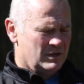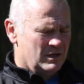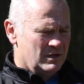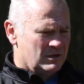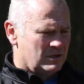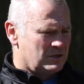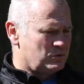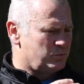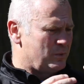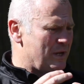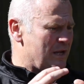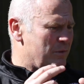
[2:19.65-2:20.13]

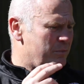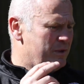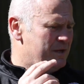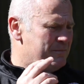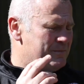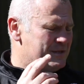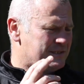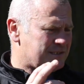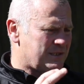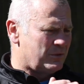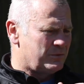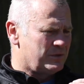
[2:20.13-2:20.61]
Because where we
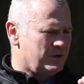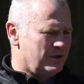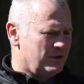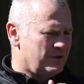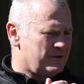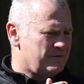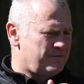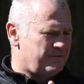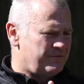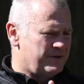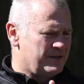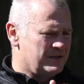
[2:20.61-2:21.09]
missed out on a
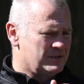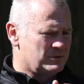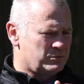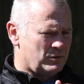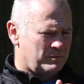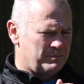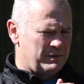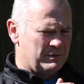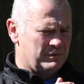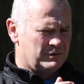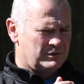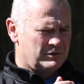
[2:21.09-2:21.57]
lot of things,
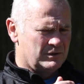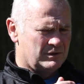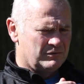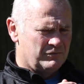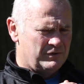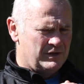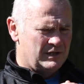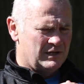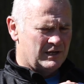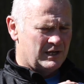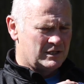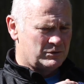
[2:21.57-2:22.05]
what people don't
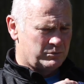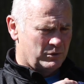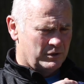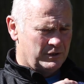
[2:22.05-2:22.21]
realise,